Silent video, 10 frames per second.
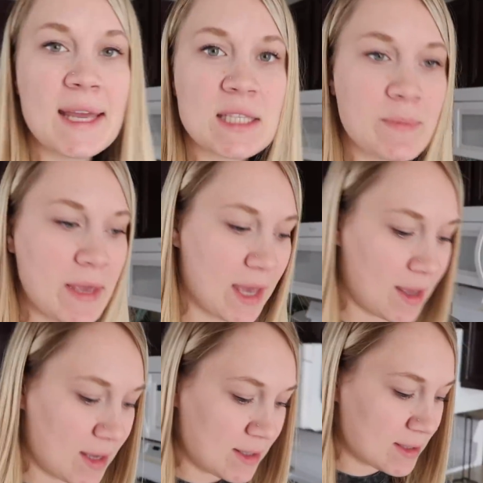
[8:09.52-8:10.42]
it's
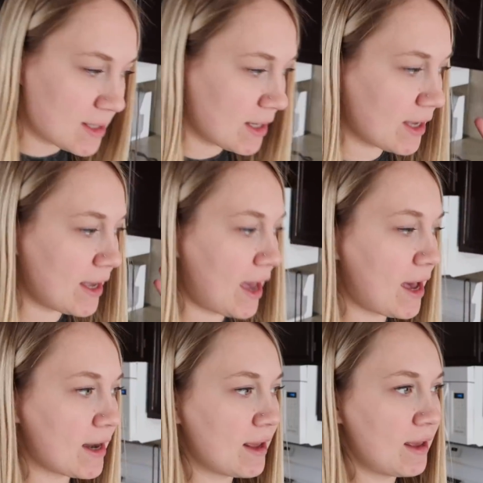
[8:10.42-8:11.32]
because he
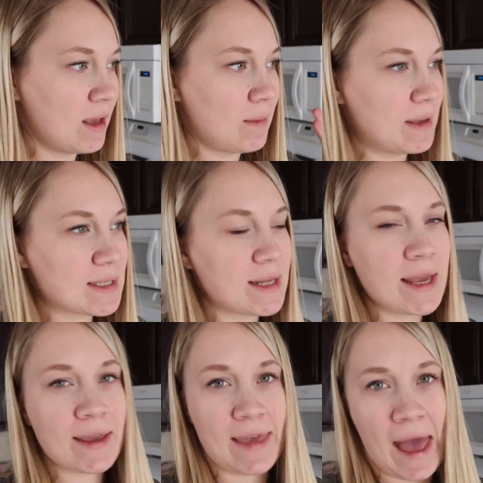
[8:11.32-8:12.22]
had
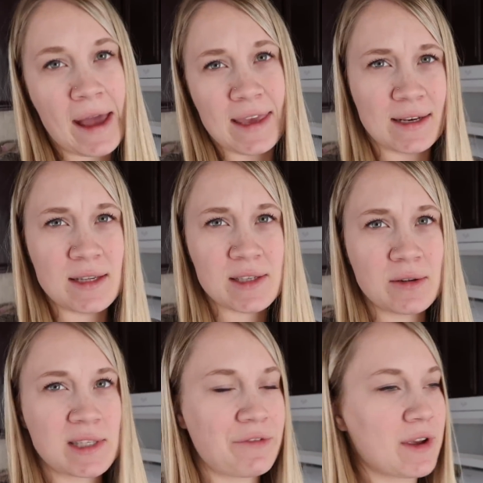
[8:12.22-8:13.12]
basically cat kidney
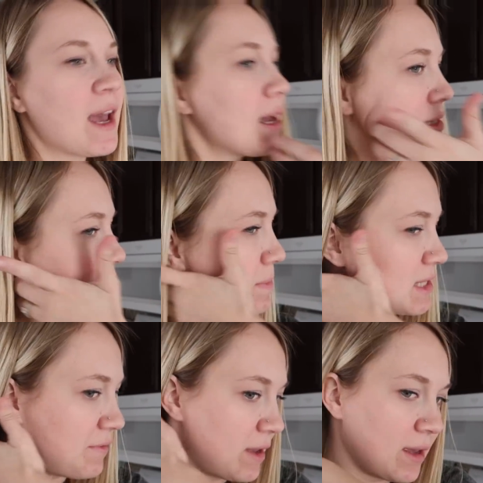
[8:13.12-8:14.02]
stones. I forget how the
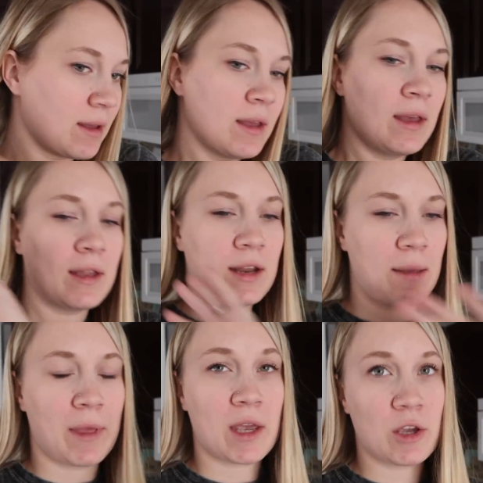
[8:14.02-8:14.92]
specific
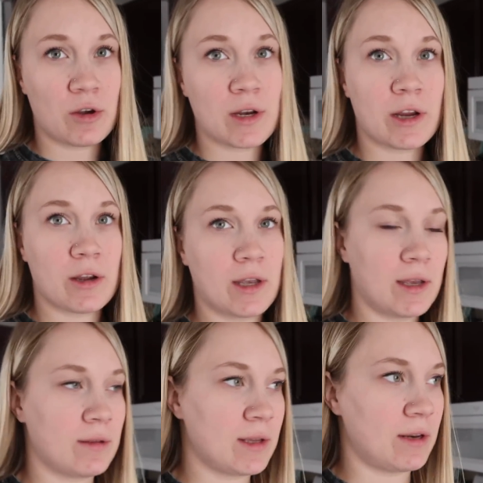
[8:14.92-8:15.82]
name, like a
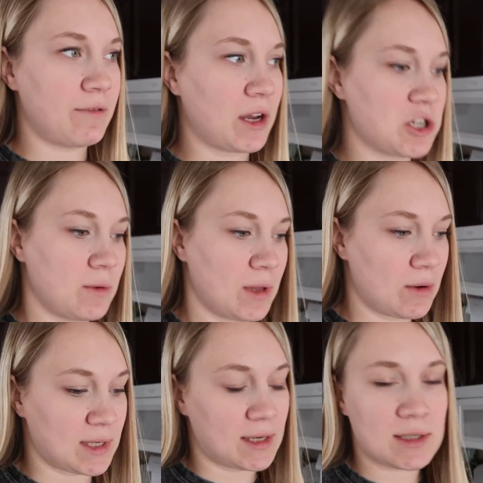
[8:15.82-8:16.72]
urinary infection where
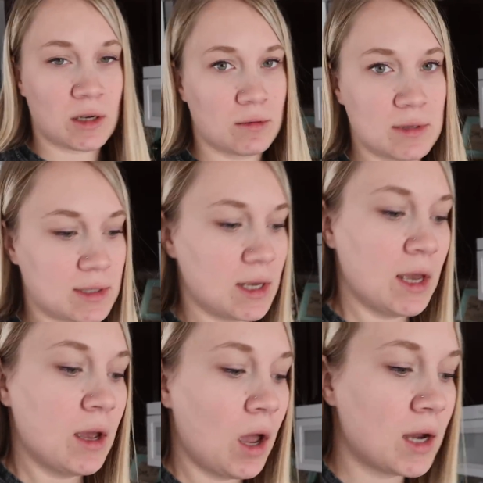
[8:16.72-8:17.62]
there was like stones
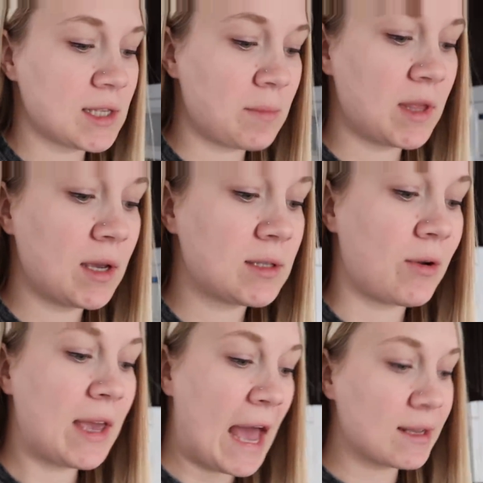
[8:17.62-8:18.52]
or something.
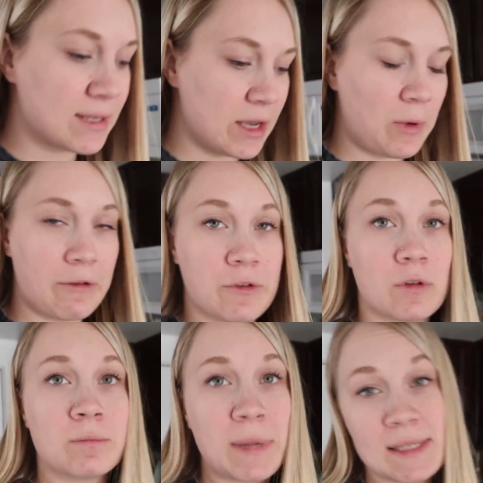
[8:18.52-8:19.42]
So he has to eat wet
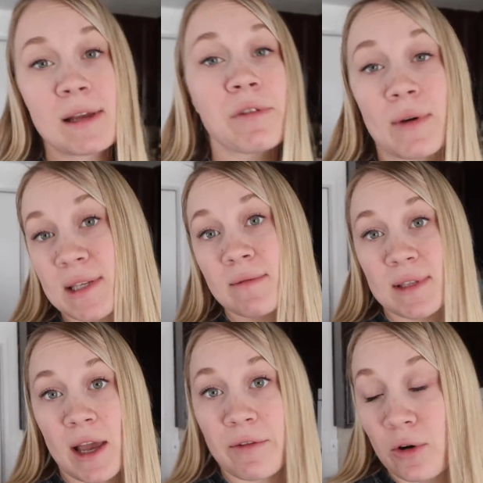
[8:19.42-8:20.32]
food basically for the rest of
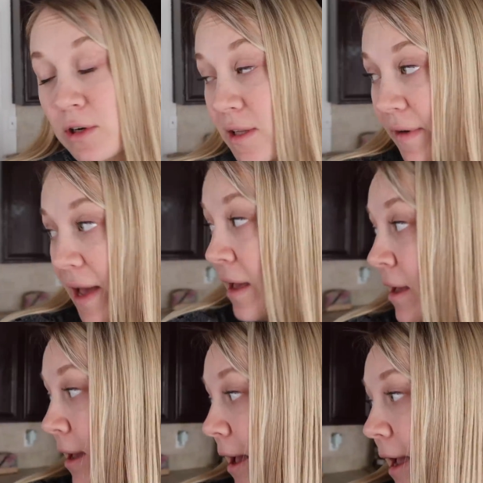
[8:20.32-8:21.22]
his life, according to the vet.
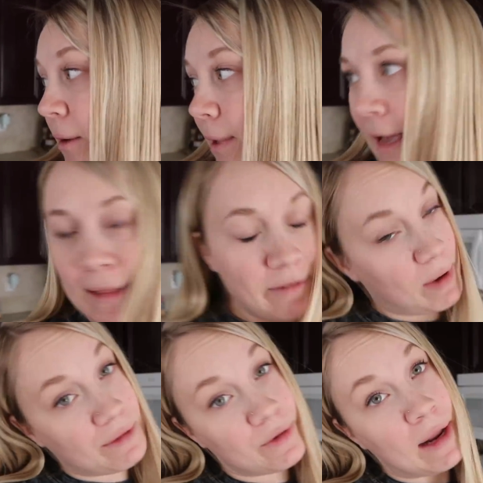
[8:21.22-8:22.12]
And we can't leave
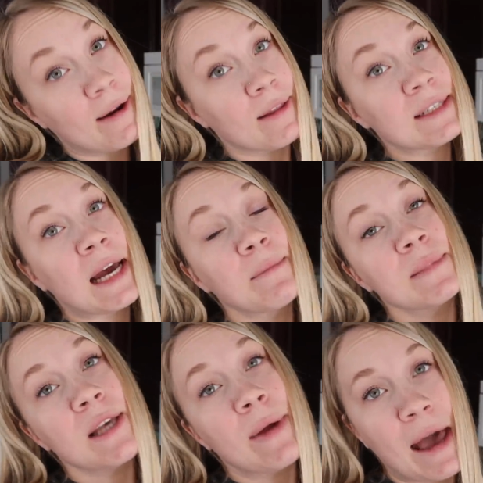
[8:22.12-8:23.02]
wet food out all the
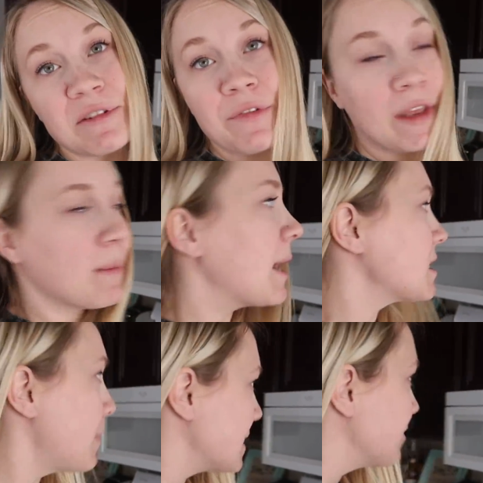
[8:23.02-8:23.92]
time, so we have to feed him
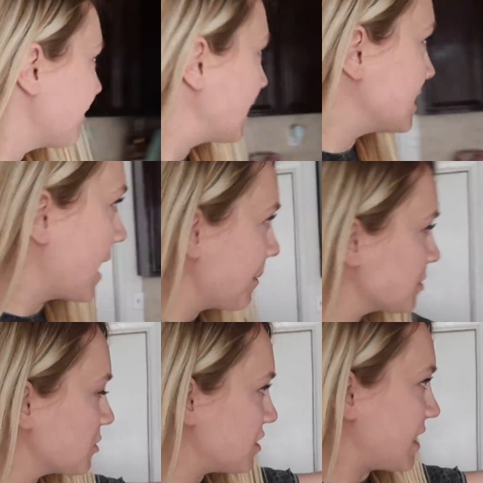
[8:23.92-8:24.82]
at specified
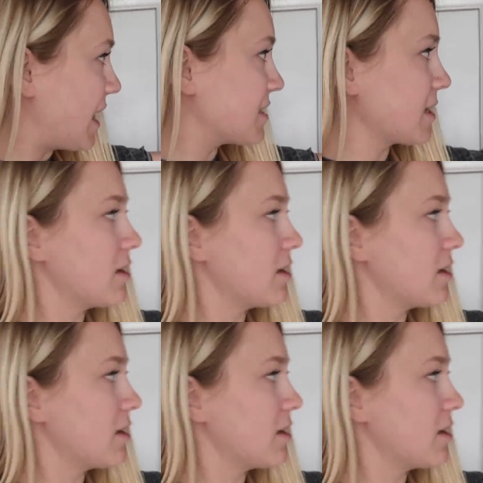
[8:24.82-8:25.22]
times, which is at